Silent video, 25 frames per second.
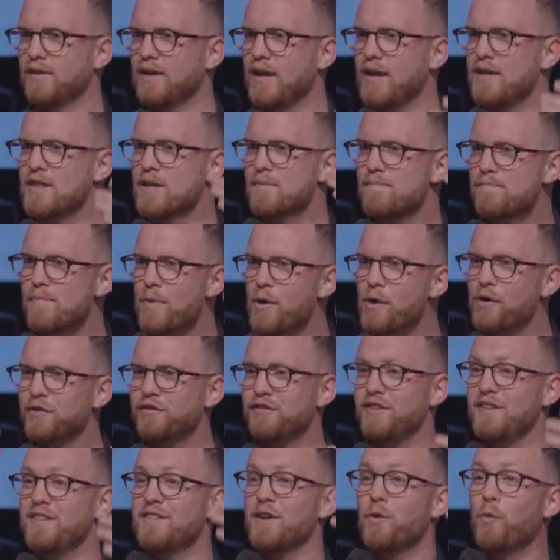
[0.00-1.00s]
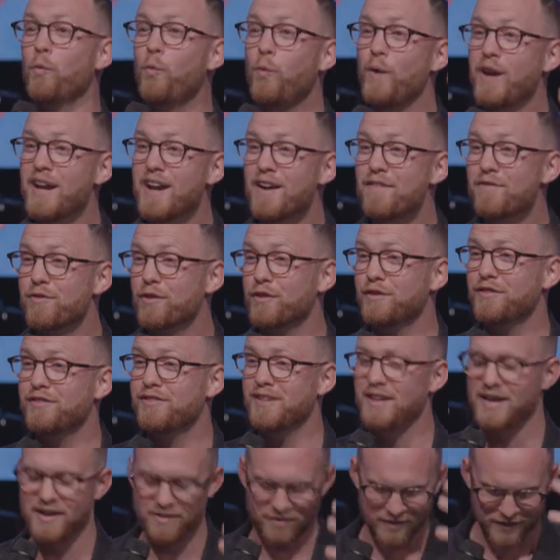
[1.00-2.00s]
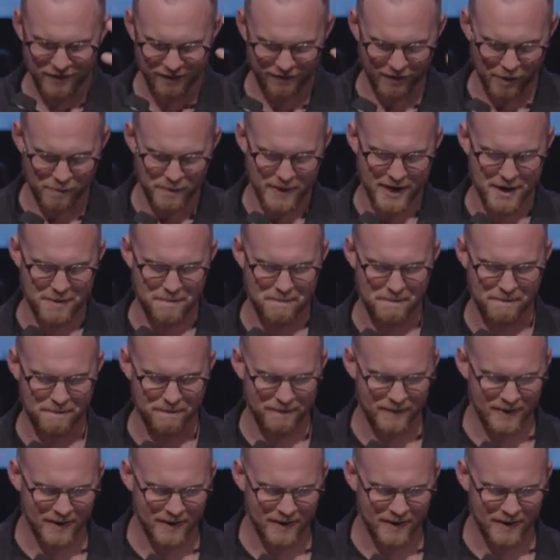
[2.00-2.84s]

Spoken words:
and the mercy that we have received from Him.